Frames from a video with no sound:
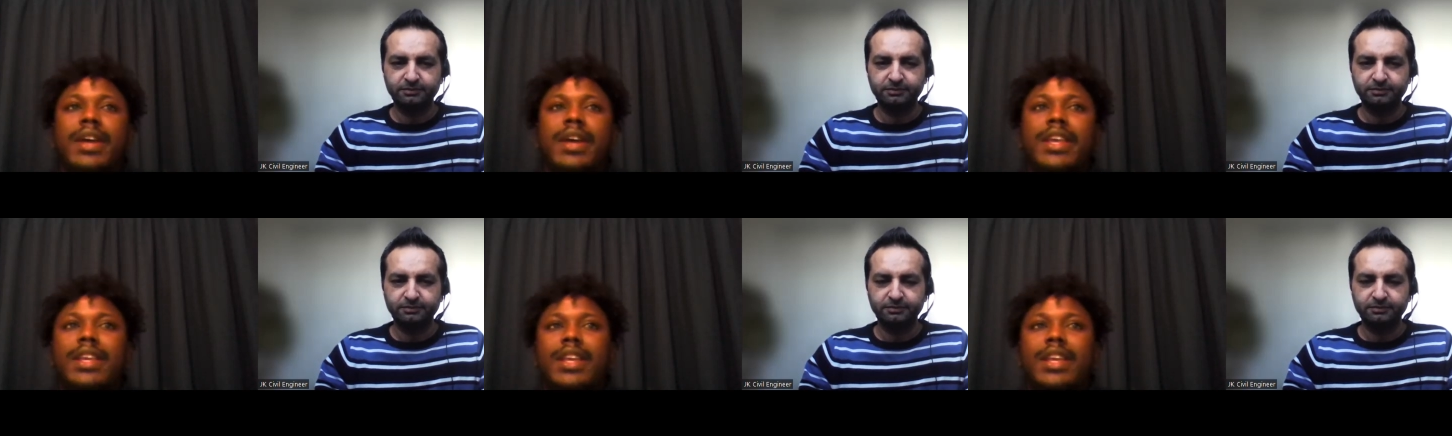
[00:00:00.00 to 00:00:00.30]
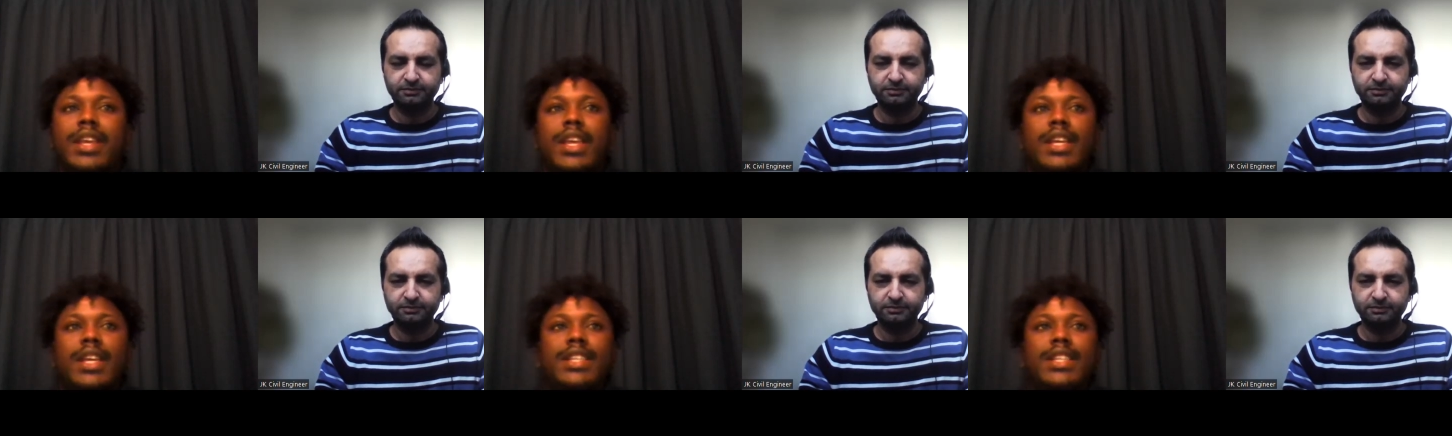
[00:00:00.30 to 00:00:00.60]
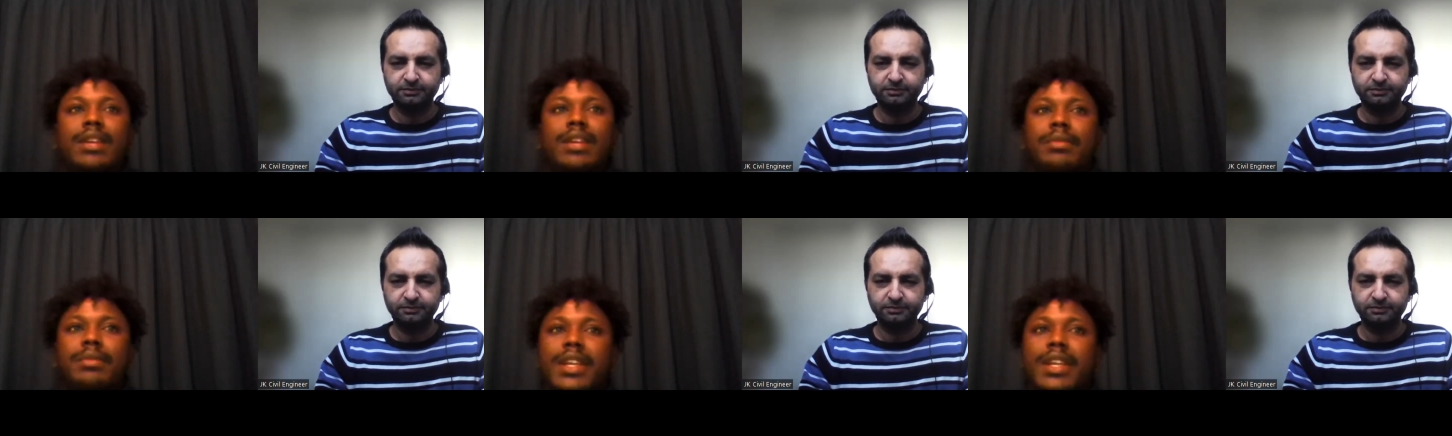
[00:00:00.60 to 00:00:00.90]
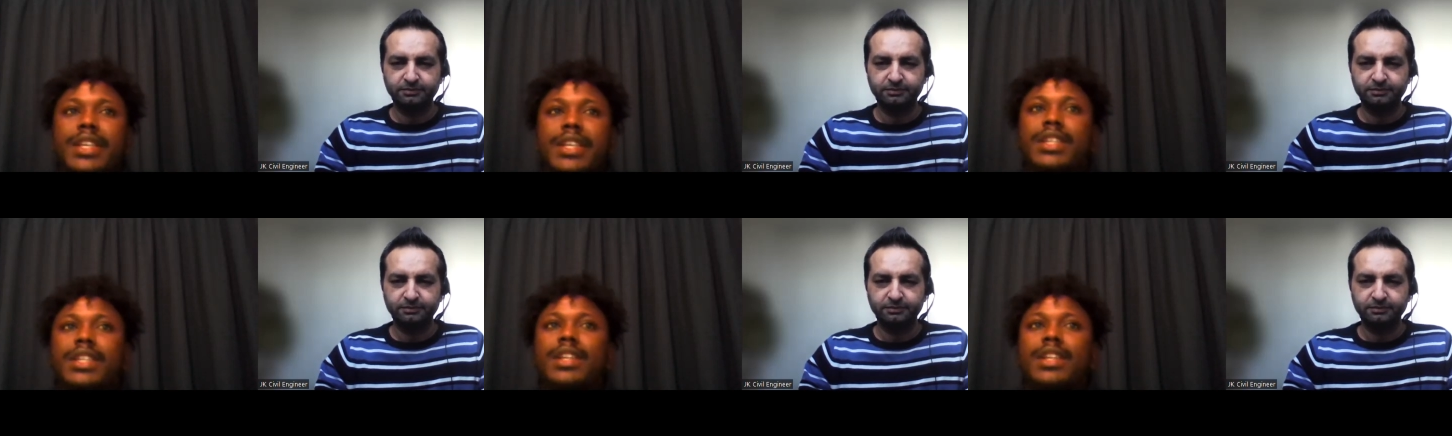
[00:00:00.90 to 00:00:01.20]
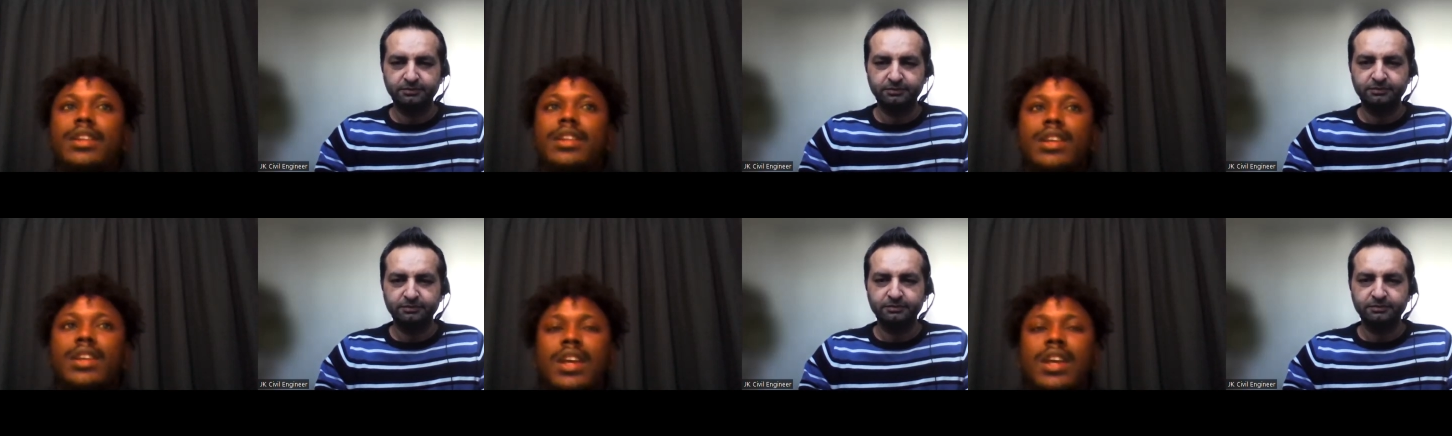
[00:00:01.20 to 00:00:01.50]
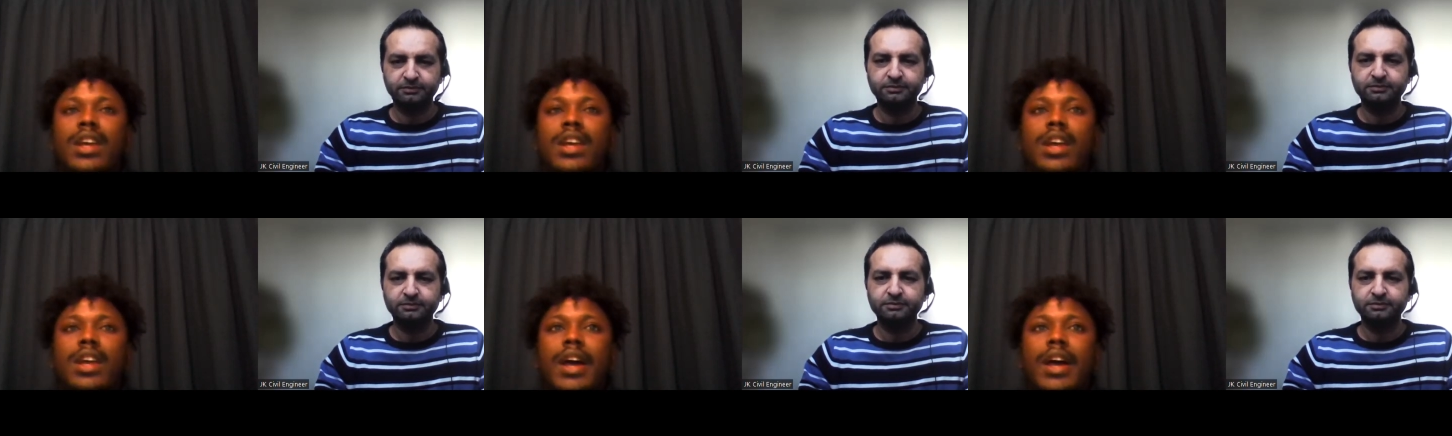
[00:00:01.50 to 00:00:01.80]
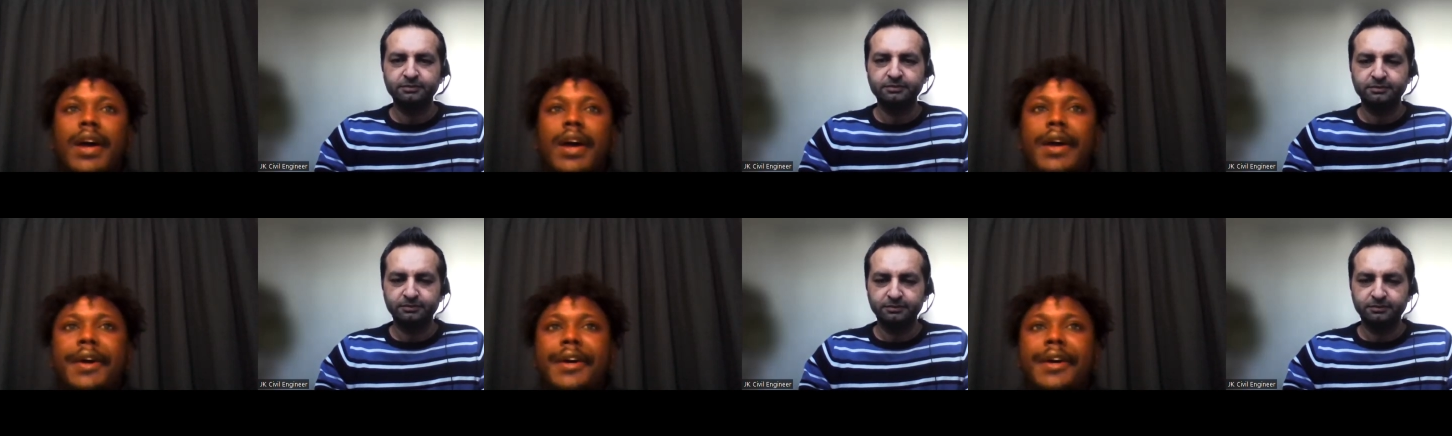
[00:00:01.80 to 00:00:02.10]
Speaker 1: by examination
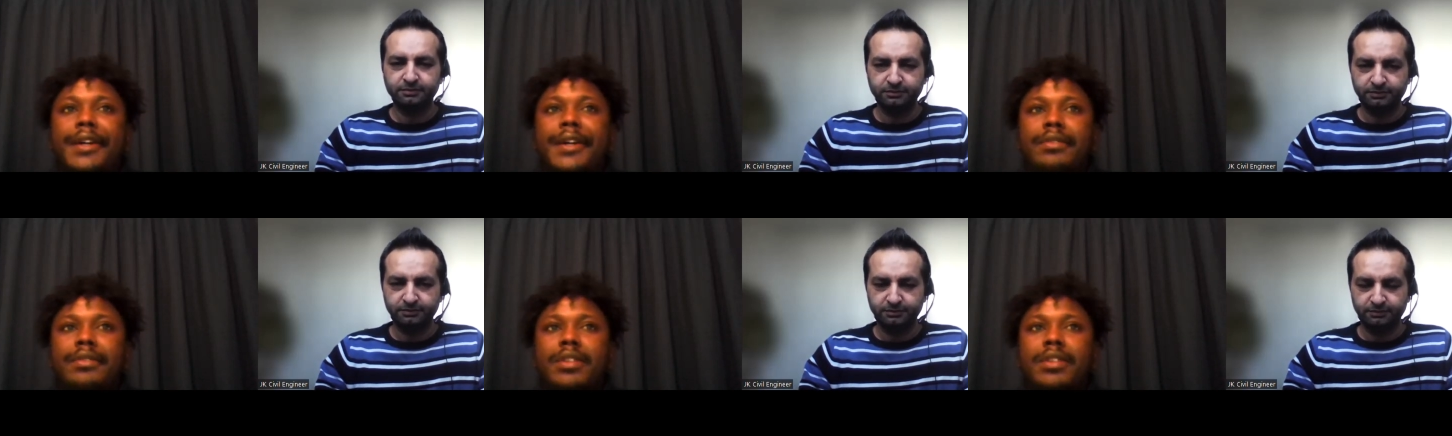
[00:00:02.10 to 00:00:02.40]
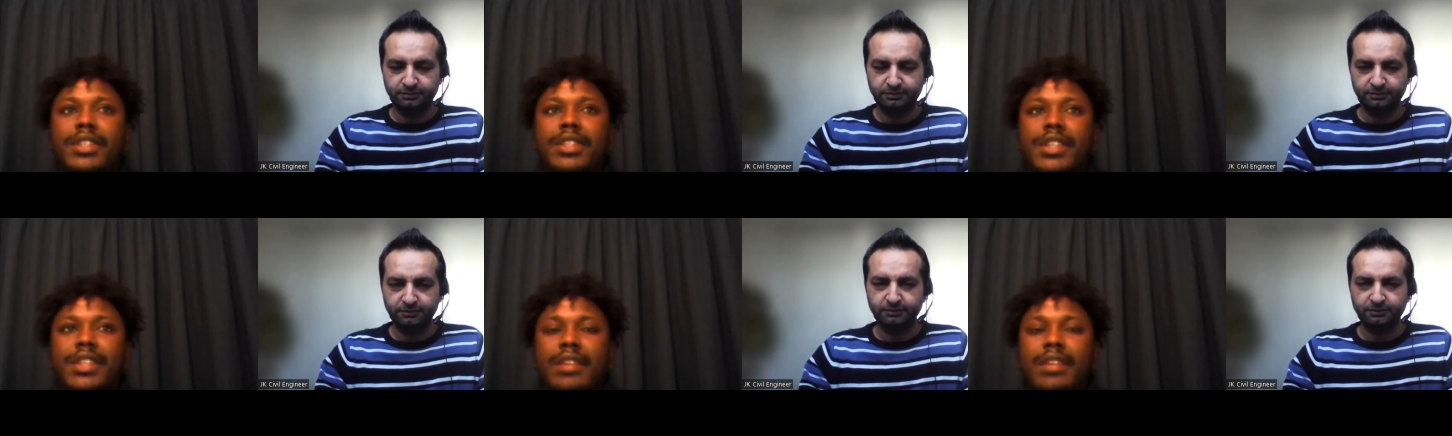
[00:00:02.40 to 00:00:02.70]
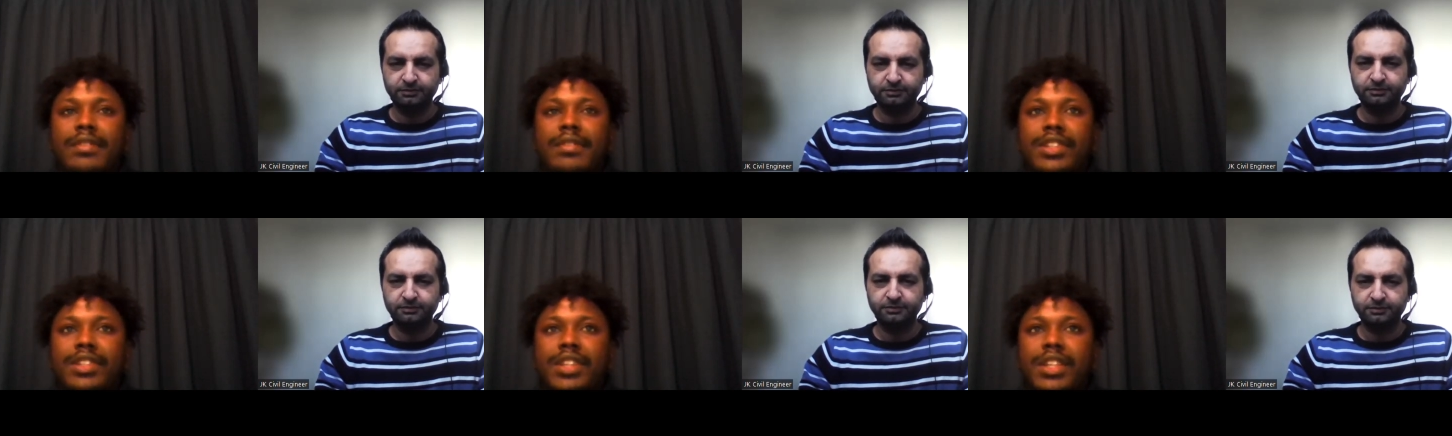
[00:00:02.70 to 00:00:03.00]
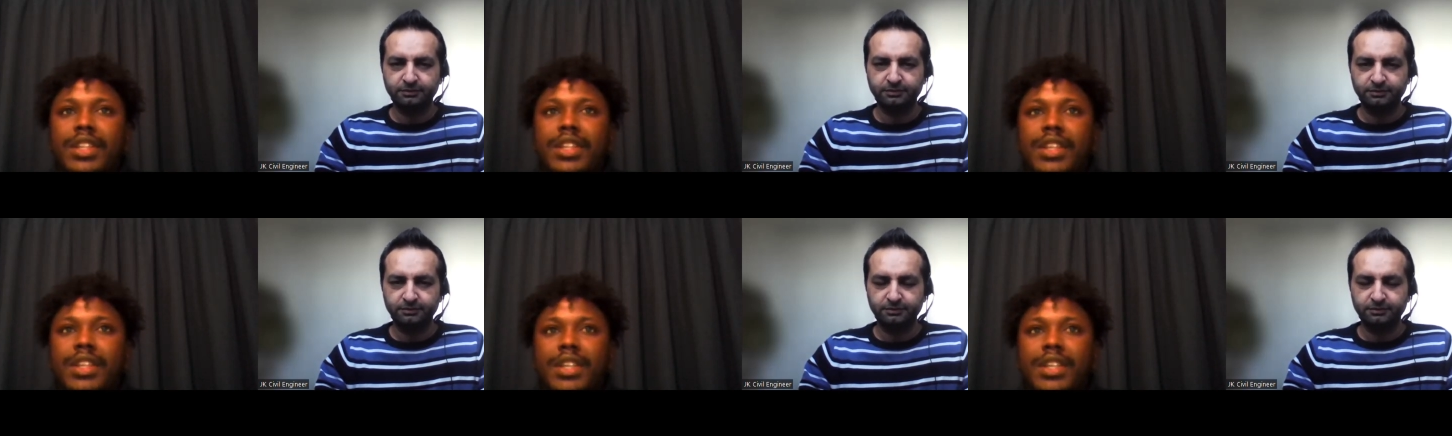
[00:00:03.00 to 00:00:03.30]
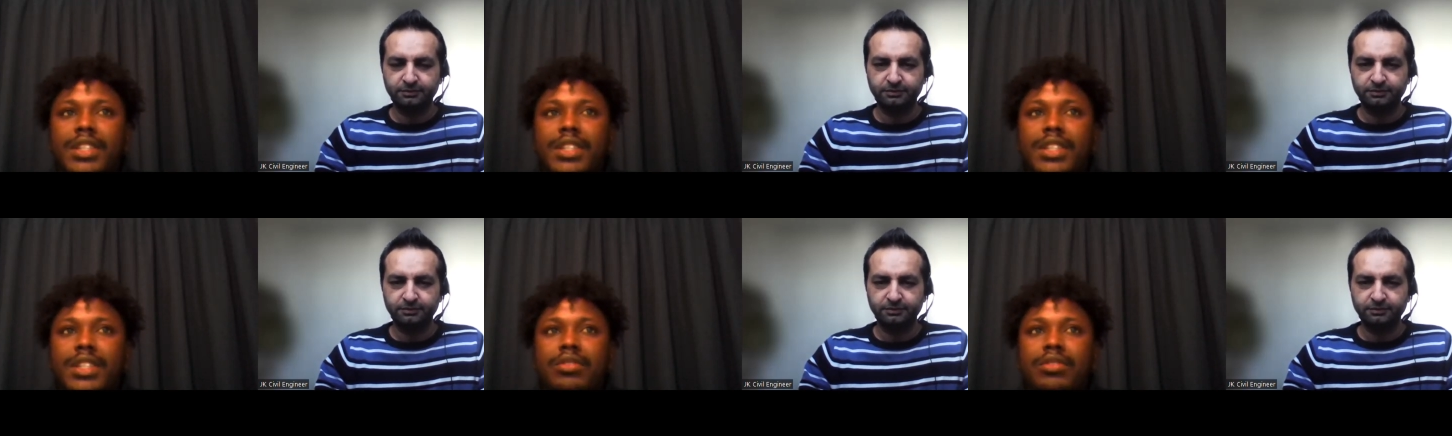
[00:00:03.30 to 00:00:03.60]
uh, self studies,